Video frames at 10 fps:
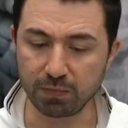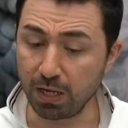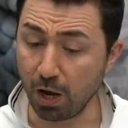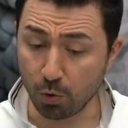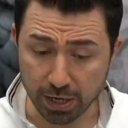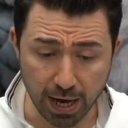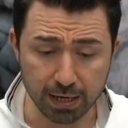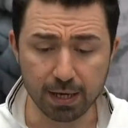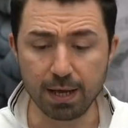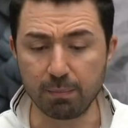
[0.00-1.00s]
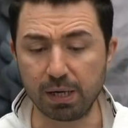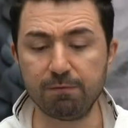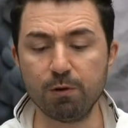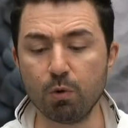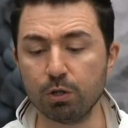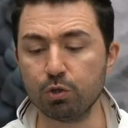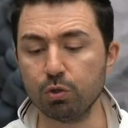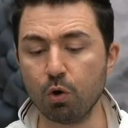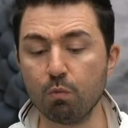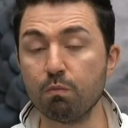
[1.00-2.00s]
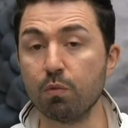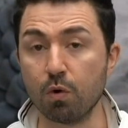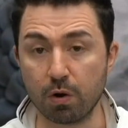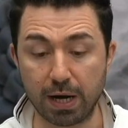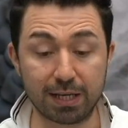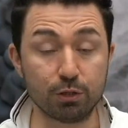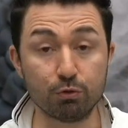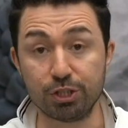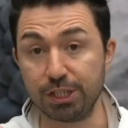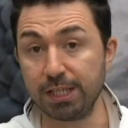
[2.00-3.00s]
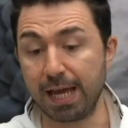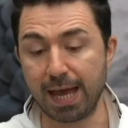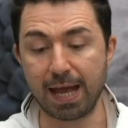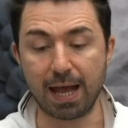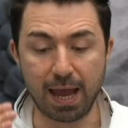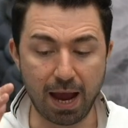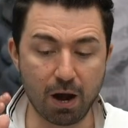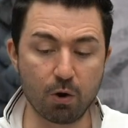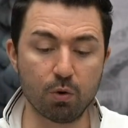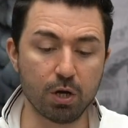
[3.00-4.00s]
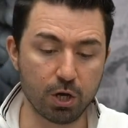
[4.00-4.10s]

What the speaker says: Okay, but if you want to know more and to see how